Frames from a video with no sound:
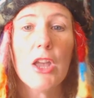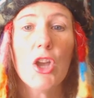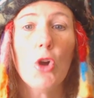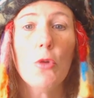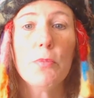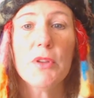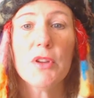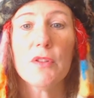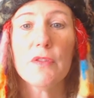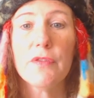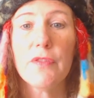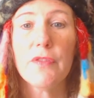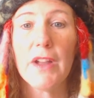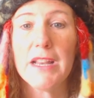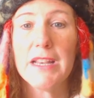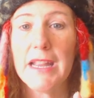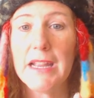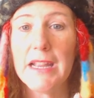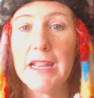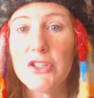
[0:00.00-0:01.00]
I hope you're
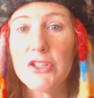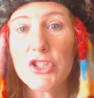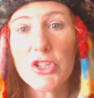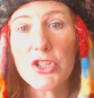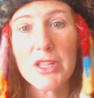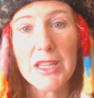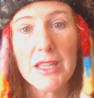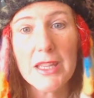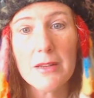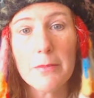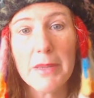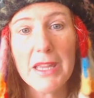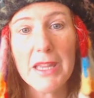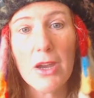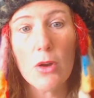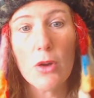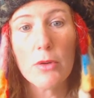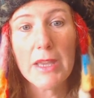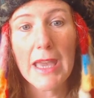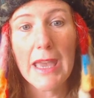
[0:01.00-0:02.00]
financially going to be
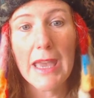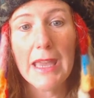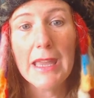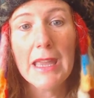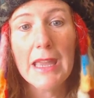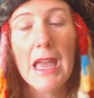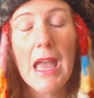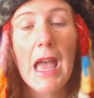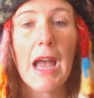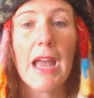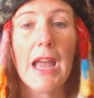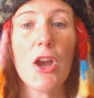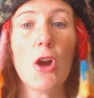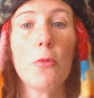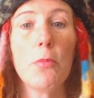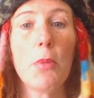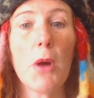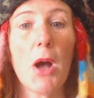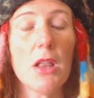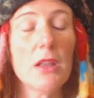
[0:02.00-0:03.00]
okay. I
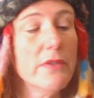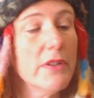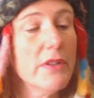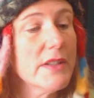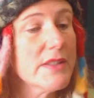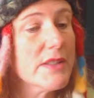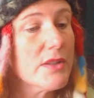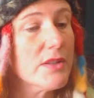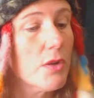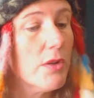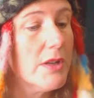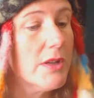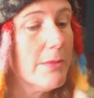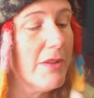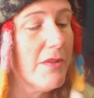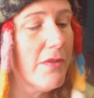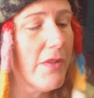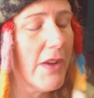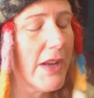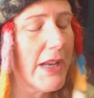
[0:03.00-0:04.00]
hope all of us are going
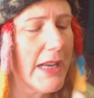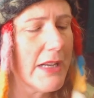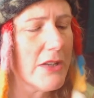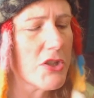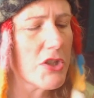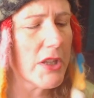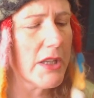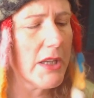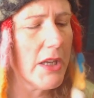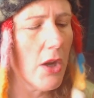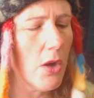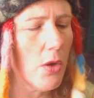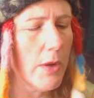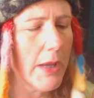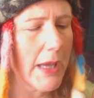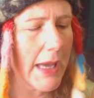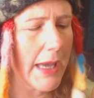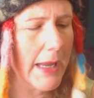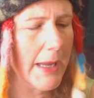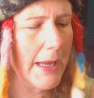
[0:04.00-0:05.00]
to be financially
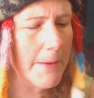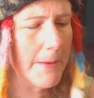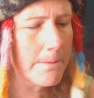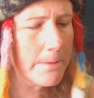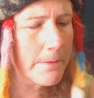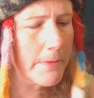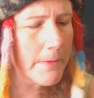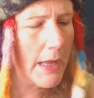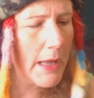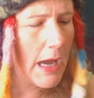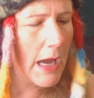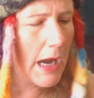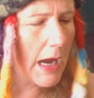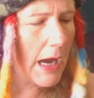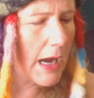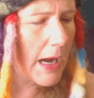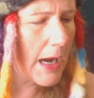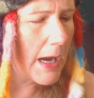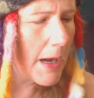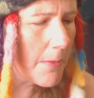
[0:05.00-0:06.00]
okay.
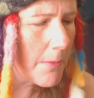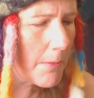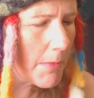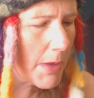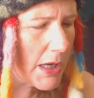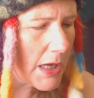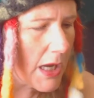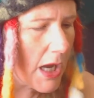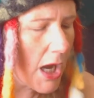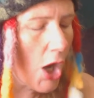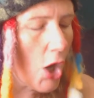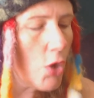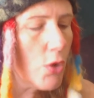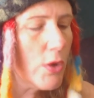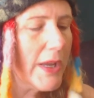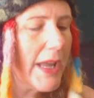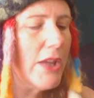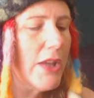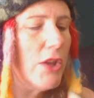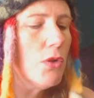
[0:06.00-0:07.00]

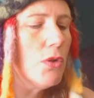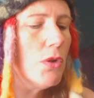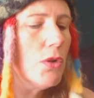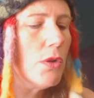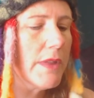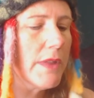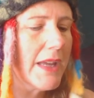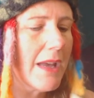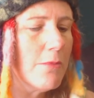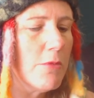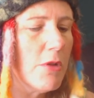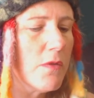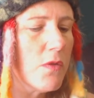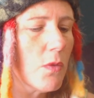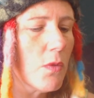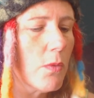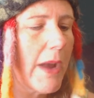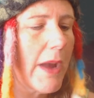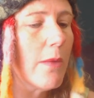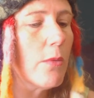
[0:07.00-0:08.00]
Okay, you don't think I'm
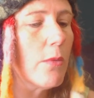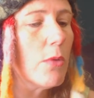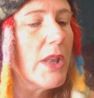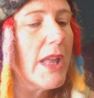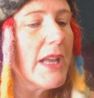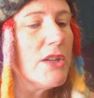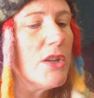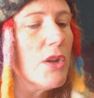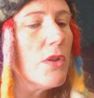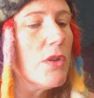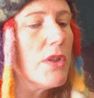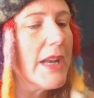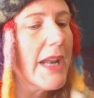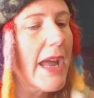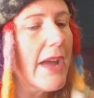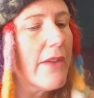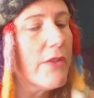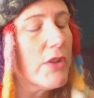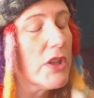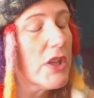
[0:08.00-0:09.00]
overweight. Well, I know that
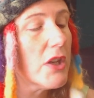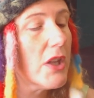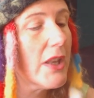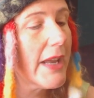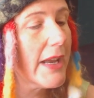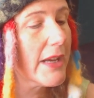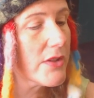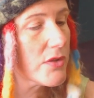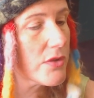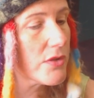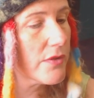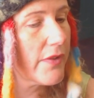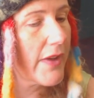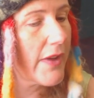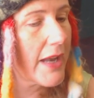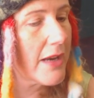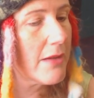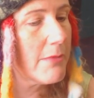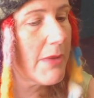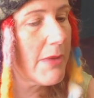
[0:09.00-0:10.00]
I have a little extra
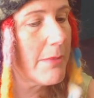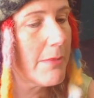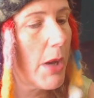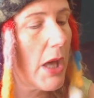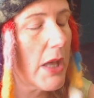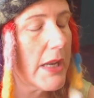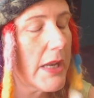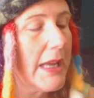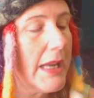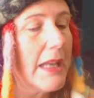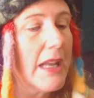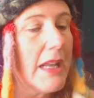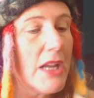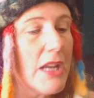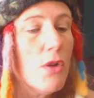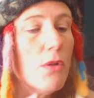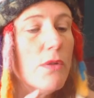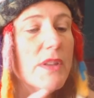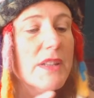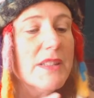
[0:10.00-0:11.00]
fat on my body, and I
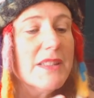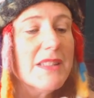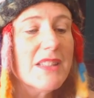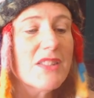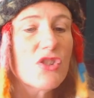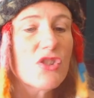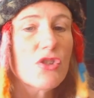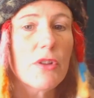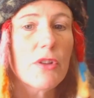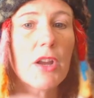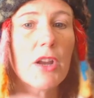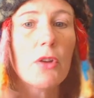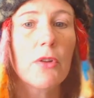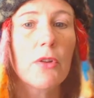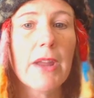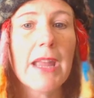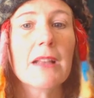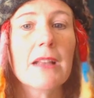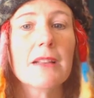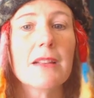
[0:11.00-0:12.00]
know this is
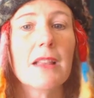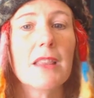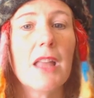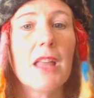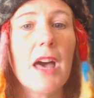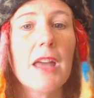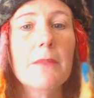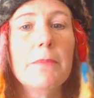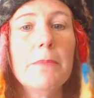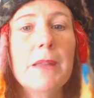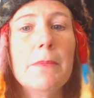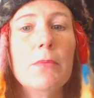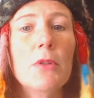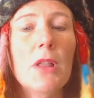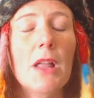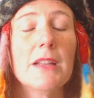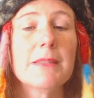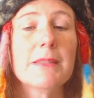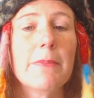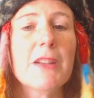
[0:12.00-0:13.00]
triggering. A lot of
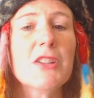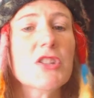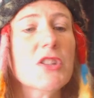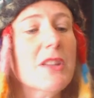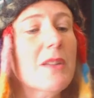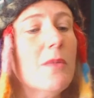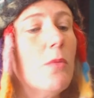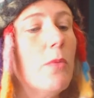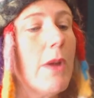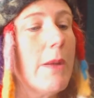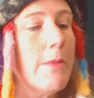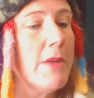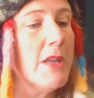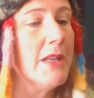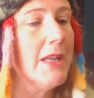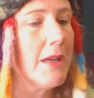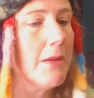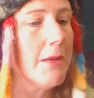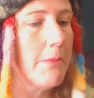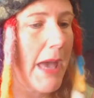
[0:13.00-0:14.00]
people, especially
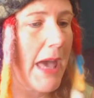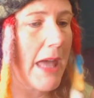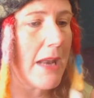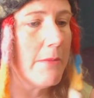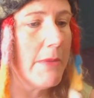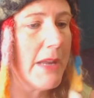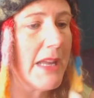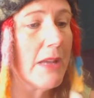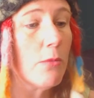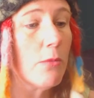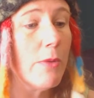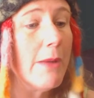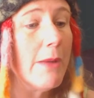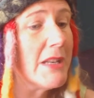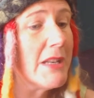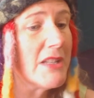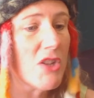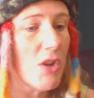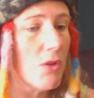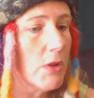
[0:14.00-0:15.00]
women, get mad at me.
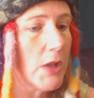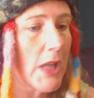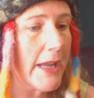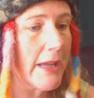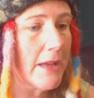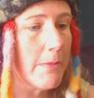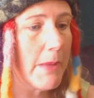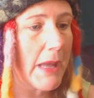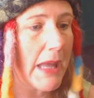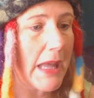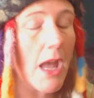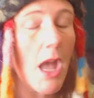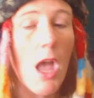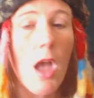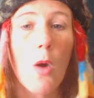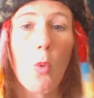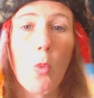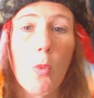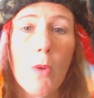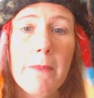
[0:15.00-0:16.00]
Women don't like me.
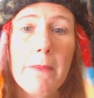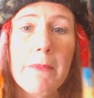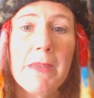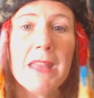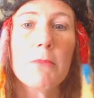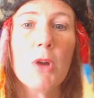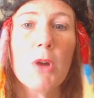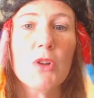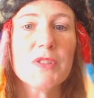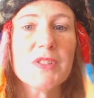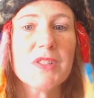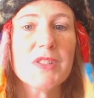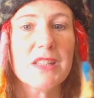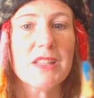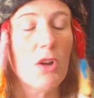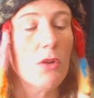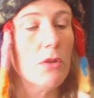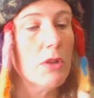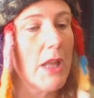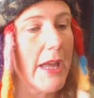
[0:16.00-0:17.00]
Women
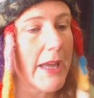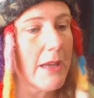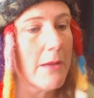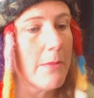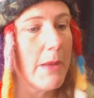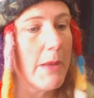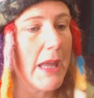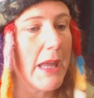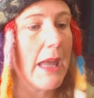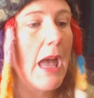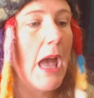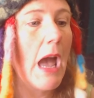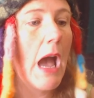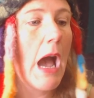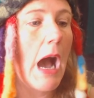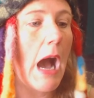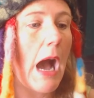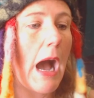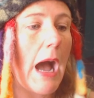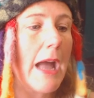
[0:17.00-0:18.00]
mostly don't like me.
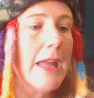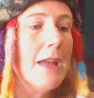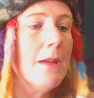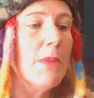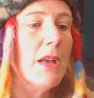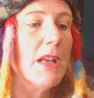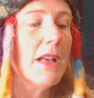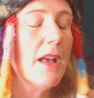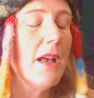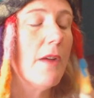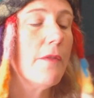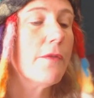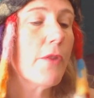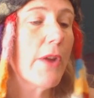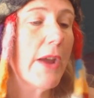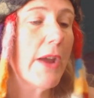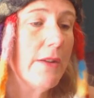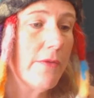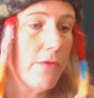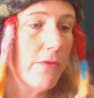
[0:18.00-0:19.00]
I am
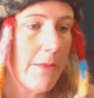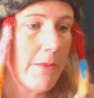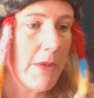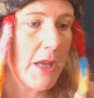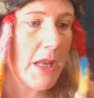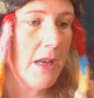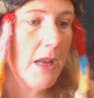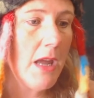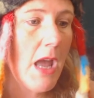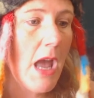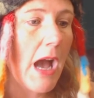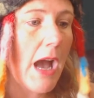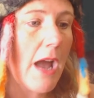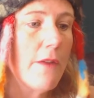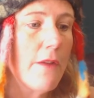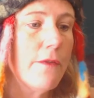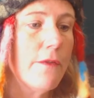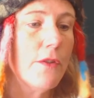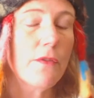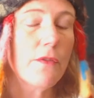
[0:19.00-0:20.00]
afraid of women.
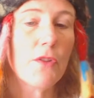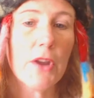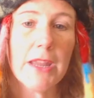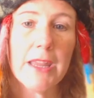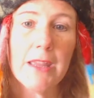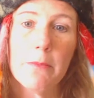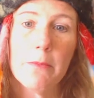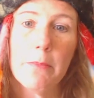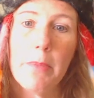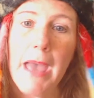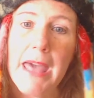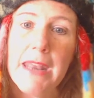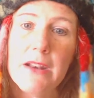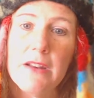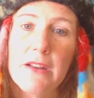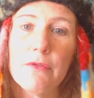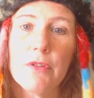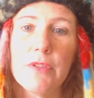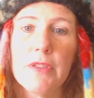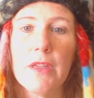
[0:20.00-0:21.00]
I feel very
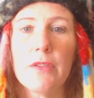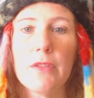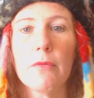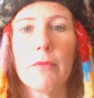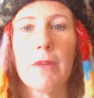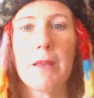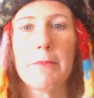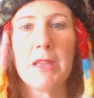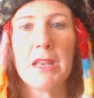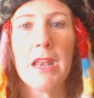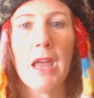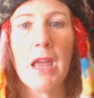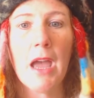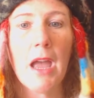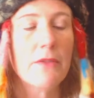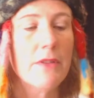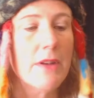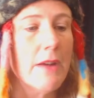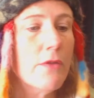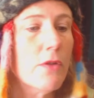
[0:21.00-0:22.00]
competitive with other women.
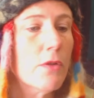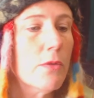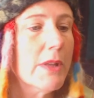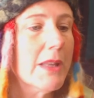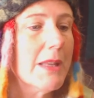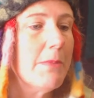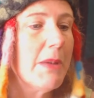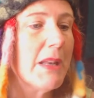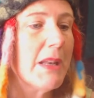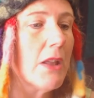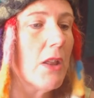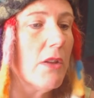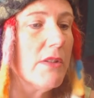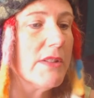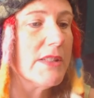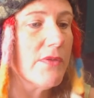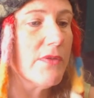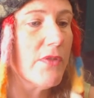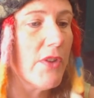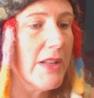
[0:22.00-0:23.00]
I've never really been
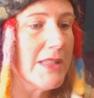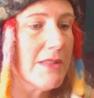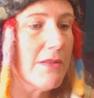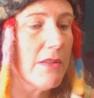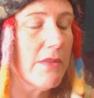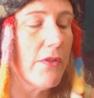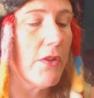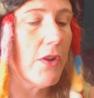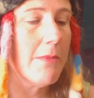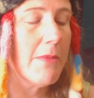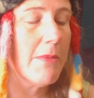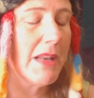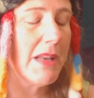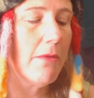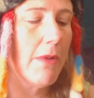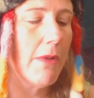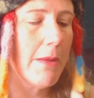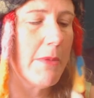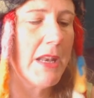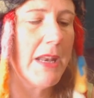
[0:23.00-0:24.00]
close friends with very
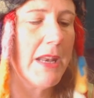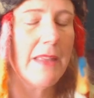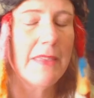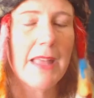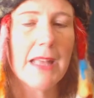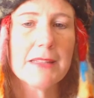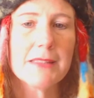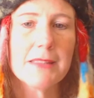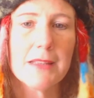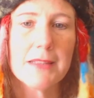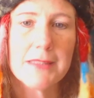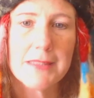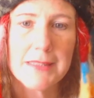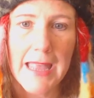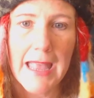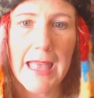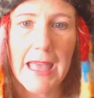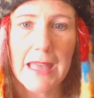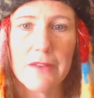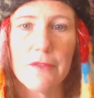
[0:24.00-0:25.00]
many women, and that's a
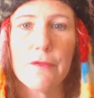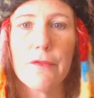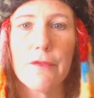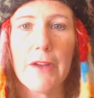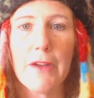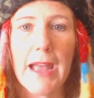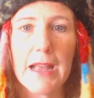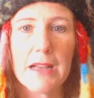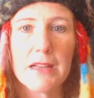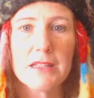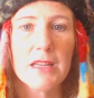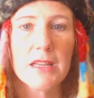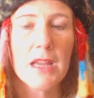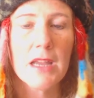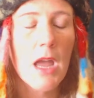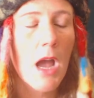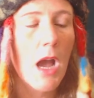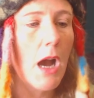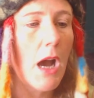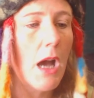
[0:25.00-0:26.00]
sad fact.
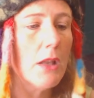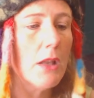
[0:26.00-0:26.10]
